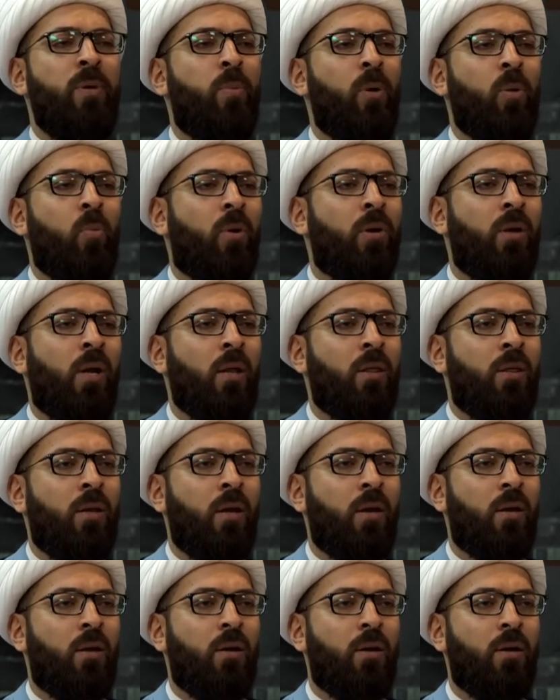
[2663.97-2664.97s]
were not
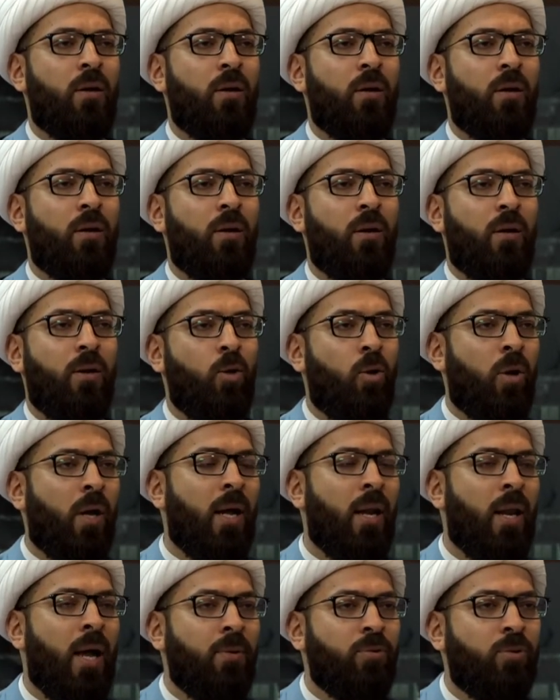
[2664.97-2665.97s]
there. You're not
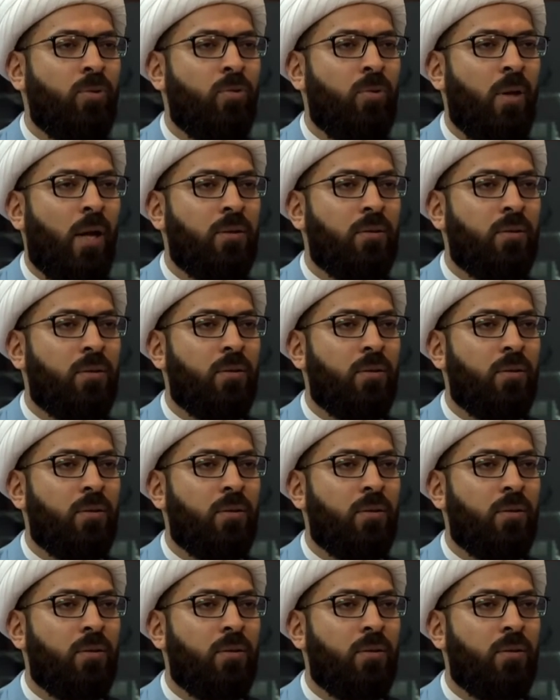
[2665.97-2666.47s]
allowed to do that.